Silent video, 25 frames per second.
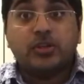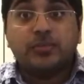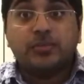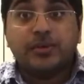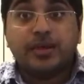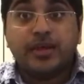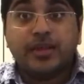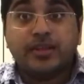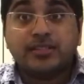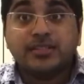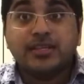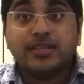
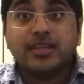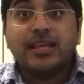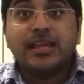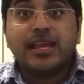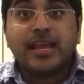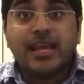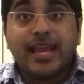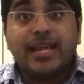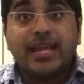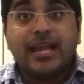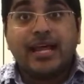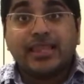bit.
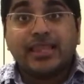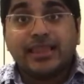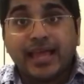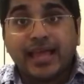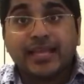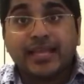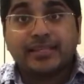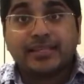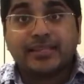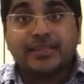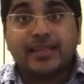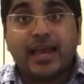And I
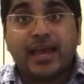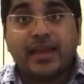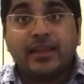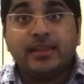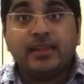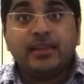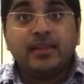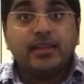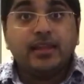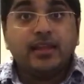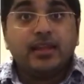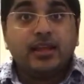like that.
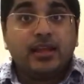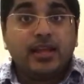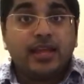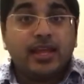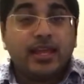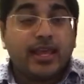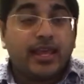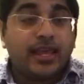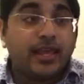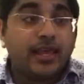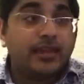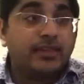
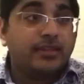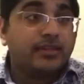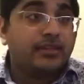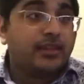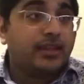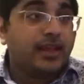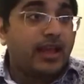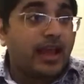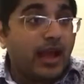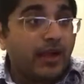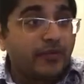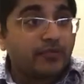And
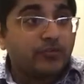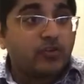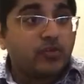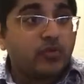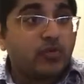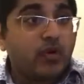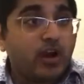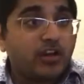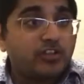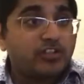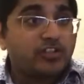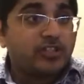after
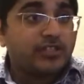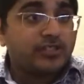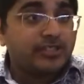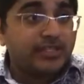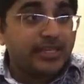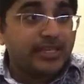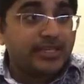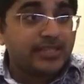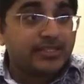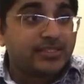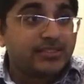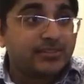watching
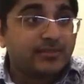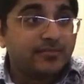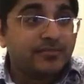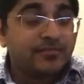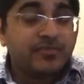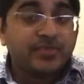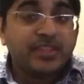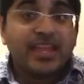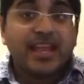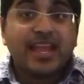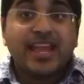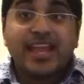this,
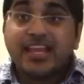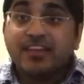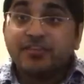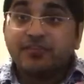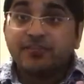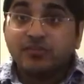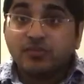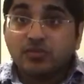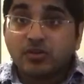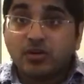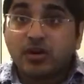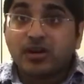if
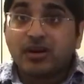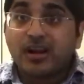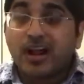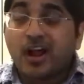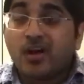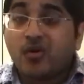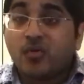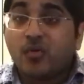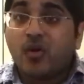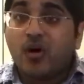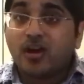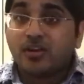you are
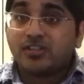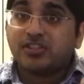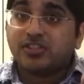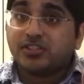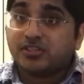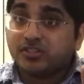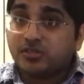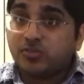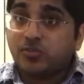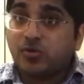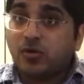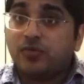not watching
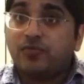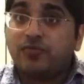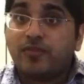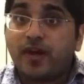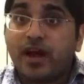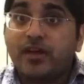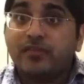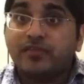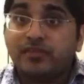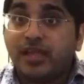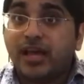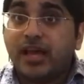
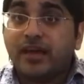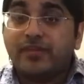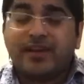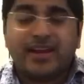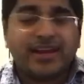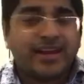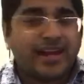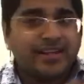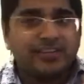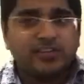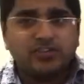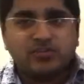205 Live,
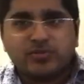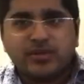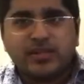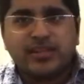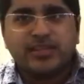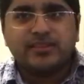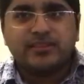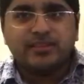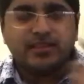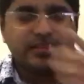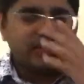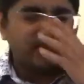and I
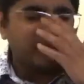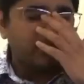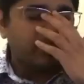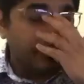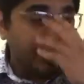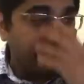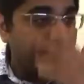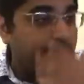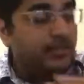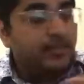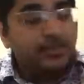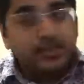tweeted this,
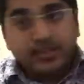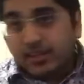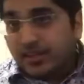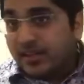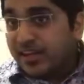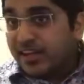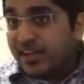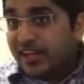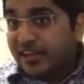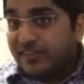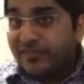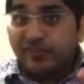but
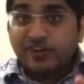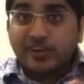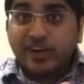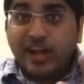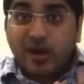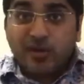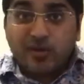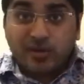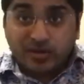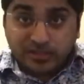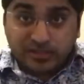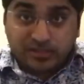if you're
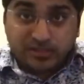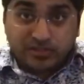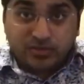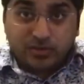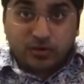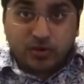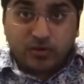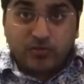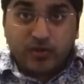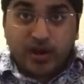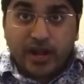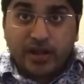not watching
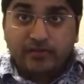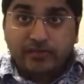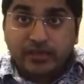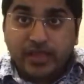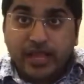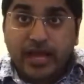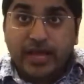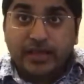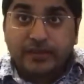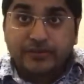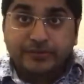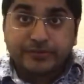205
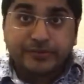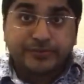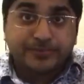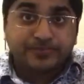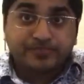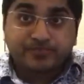Live,